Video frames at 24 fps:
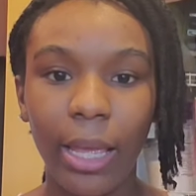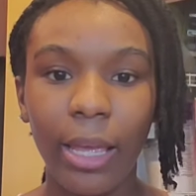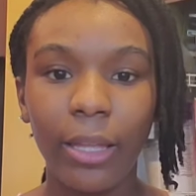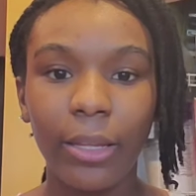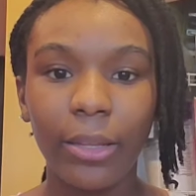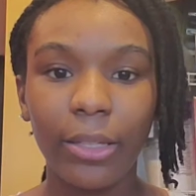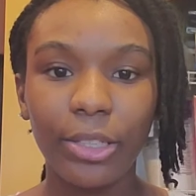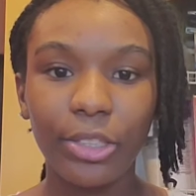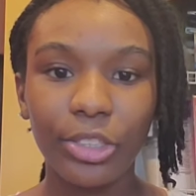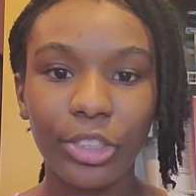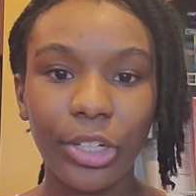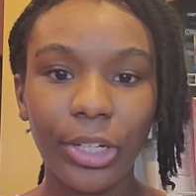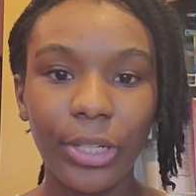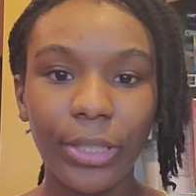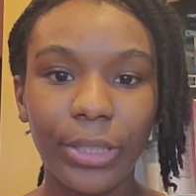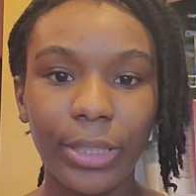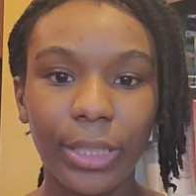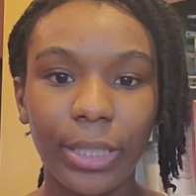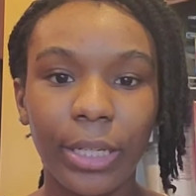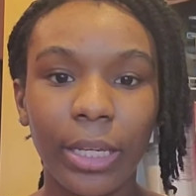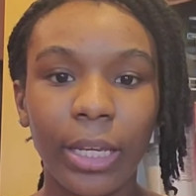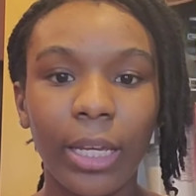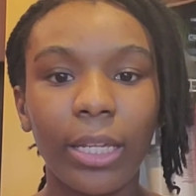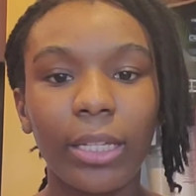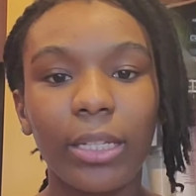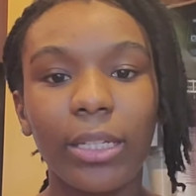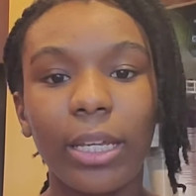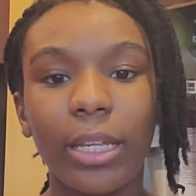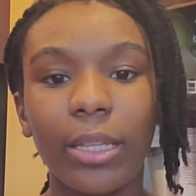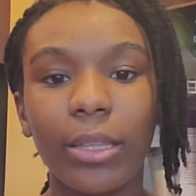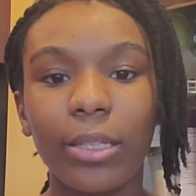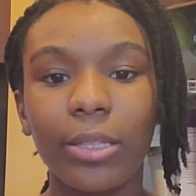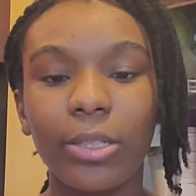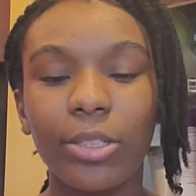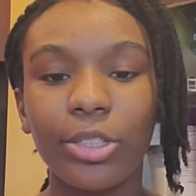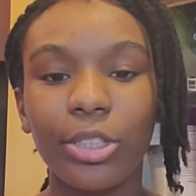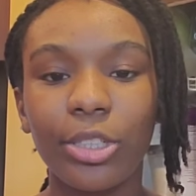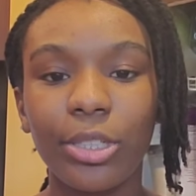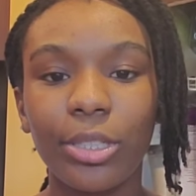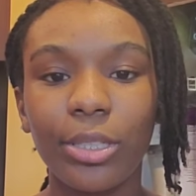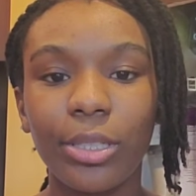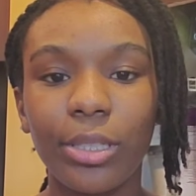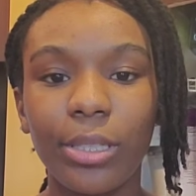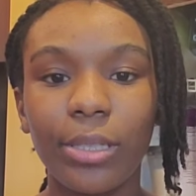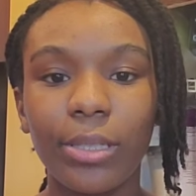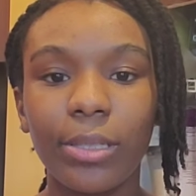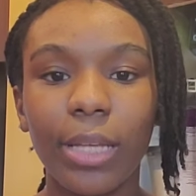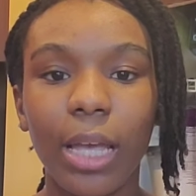the Cheez-It. Yet the
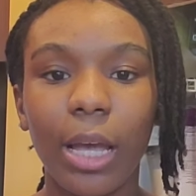Cheez-Its